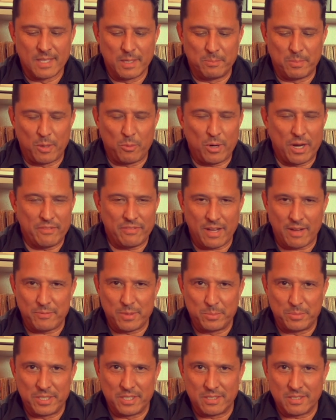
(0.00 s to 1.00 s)
My wife happened
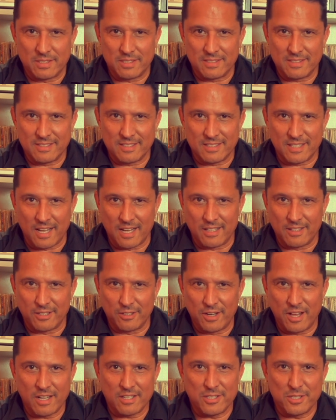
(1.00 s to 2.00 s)
to be standing there
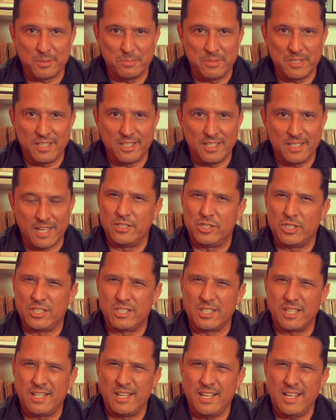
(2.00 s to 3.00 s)
next to me. She
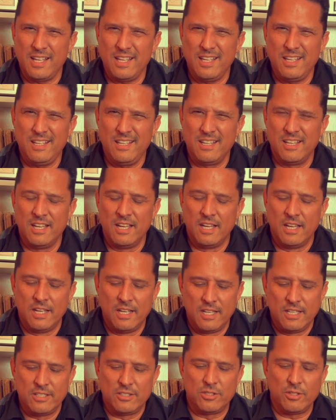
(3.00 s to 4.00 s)
said, hey,
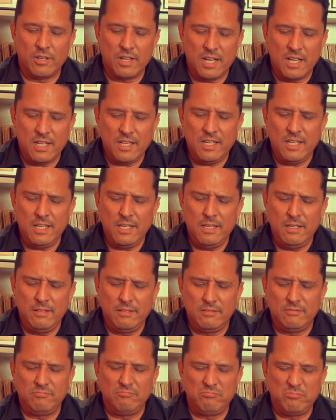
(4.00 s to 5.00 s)
is there any
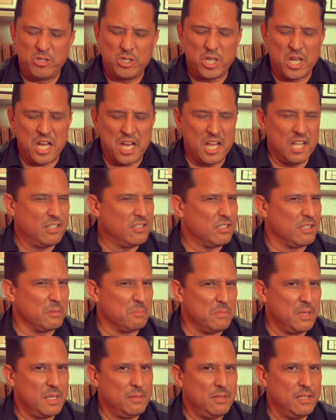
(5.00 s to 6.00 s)
chance that
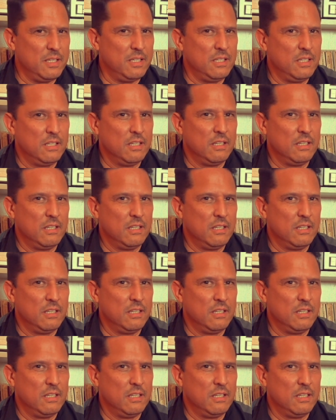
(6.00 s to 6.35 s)
maybe